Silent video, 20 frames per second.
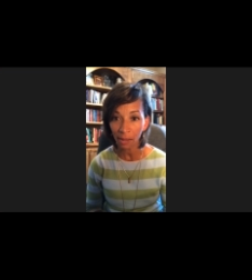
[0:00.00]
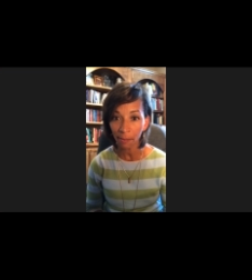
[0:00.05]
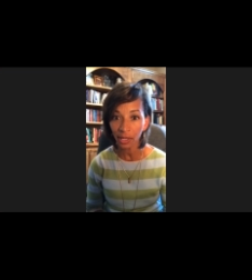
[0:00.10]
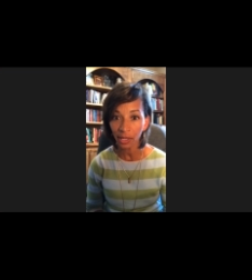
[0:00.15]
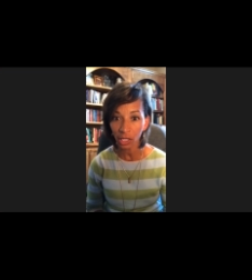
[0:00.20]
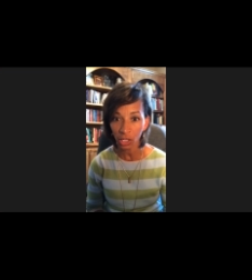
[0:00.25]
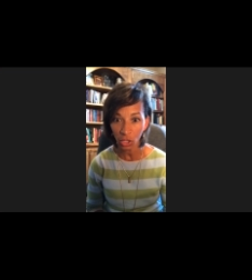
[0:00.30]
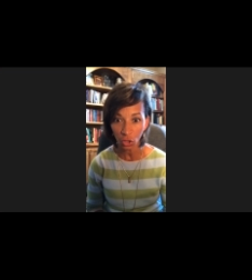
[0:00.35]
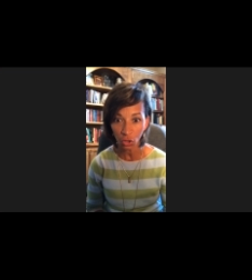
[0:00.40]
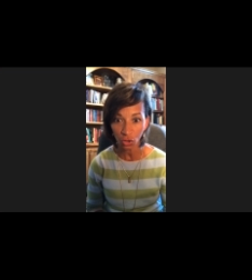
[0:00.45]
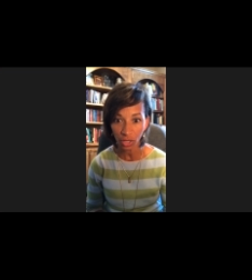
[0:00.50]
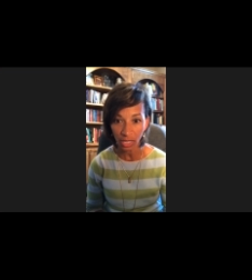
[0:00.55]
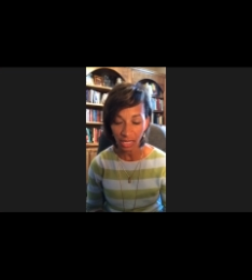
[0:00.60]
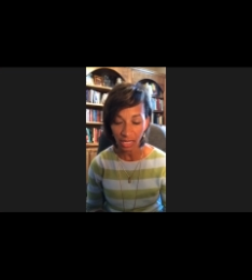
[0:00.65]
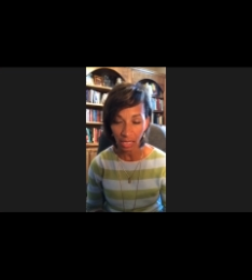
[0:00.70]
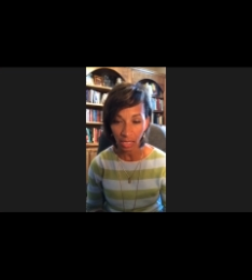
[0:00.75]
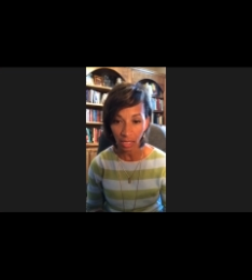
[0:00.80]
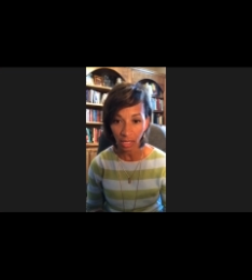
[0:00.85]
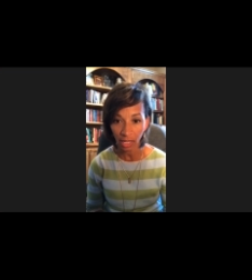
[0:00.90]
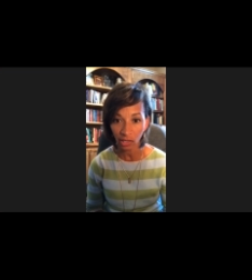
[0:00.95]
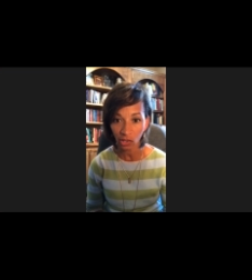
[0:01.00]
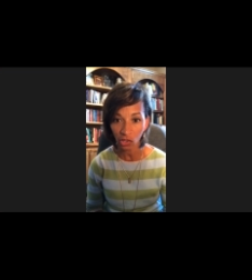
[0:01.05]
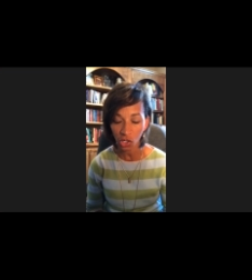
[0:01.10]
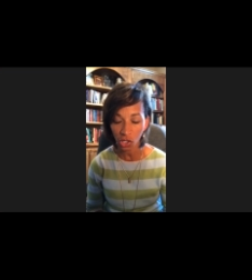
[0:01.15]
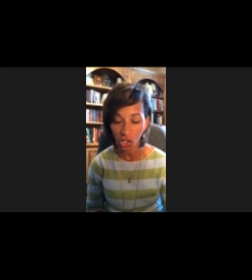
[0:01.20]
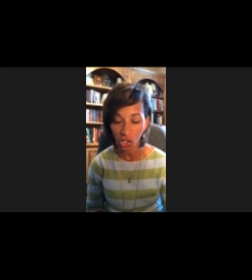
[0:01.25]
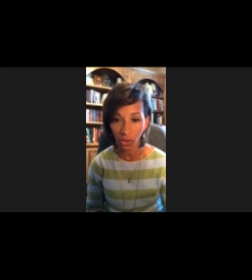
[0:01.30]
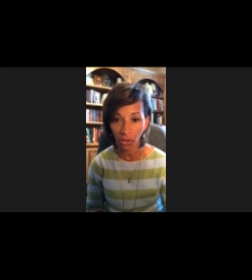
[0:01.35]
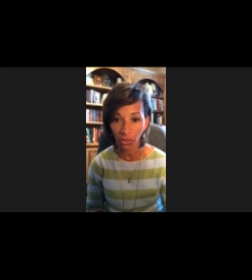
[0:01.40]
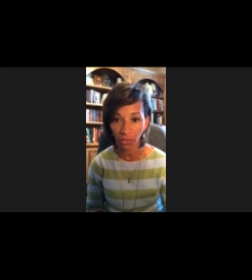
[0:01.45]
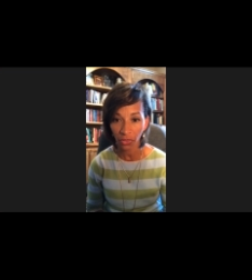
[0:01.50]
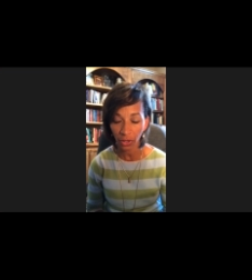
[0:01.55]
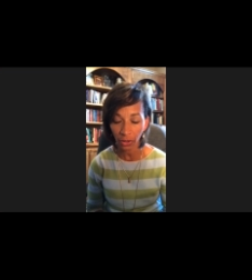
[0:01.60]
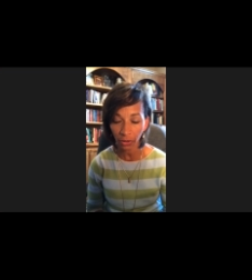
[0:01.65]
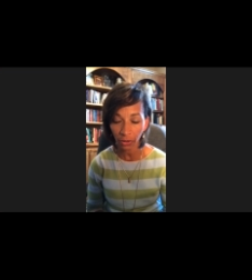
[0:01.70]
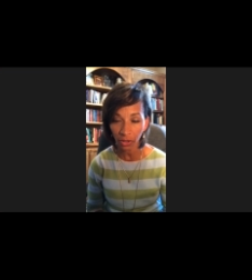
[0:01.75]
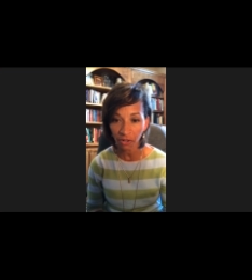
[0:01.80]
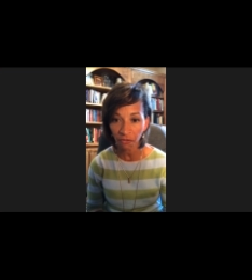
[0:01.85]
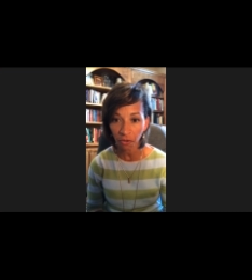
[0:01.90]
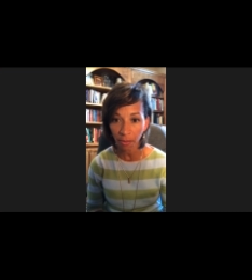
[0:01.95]
be interested in sharing their
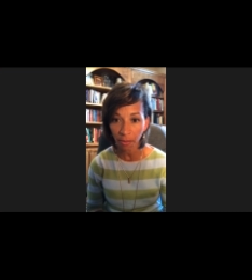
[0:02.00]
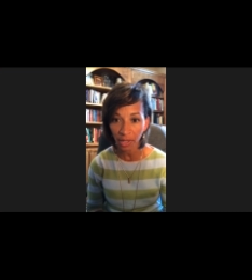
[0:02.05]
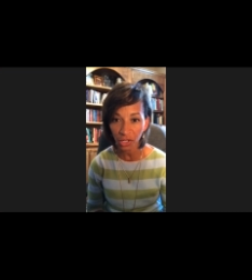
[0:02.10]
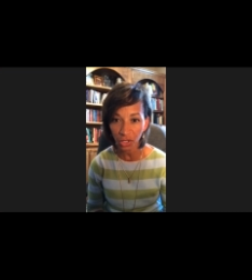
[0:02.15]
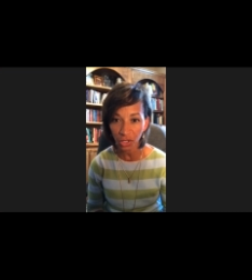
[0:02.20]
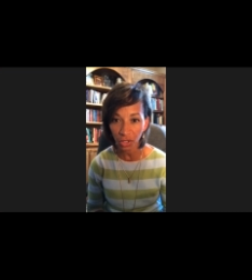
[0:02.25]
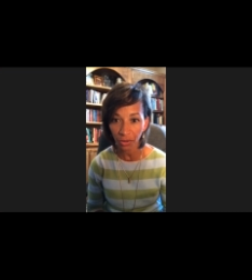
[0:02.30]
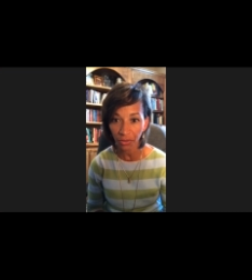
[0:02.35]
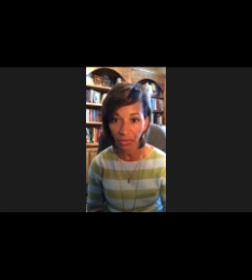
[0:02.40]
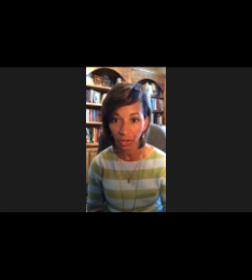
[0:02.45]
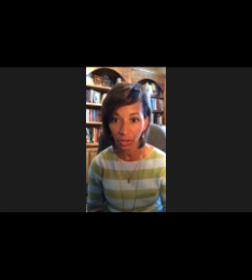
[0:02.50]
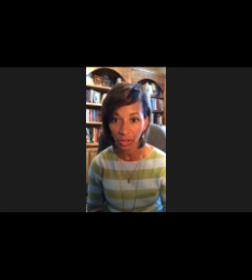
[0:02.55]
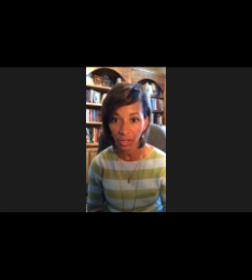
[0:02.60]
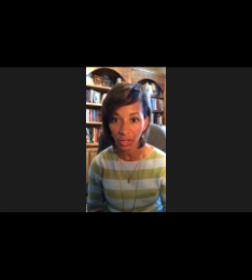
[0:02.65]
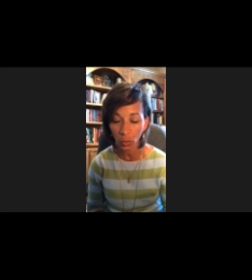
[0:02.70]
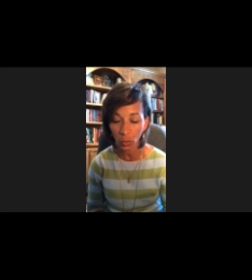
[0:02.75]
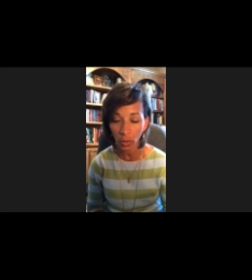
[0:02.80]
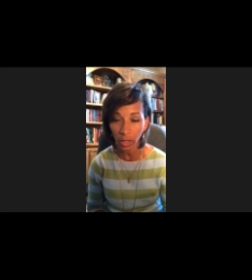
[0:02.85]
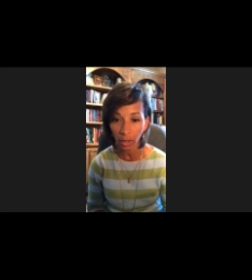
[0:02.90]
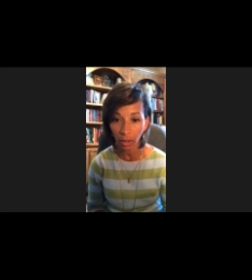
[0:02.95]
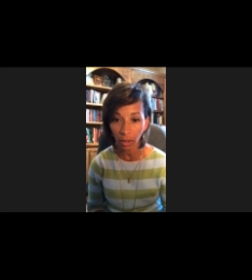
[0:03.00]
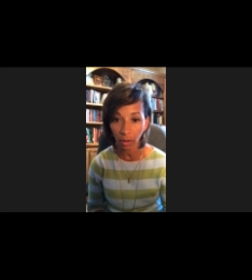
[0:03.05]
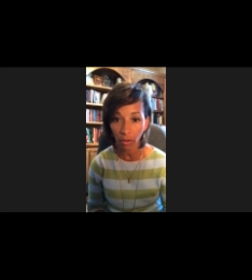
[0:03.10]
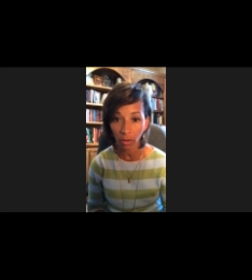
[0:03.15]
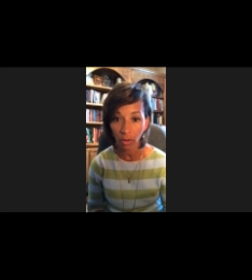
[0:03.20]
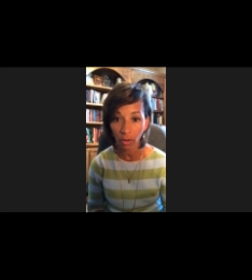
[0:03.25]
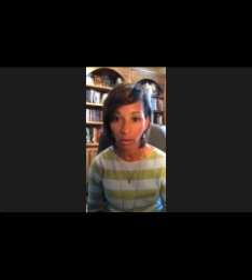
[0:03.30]
information on there as well?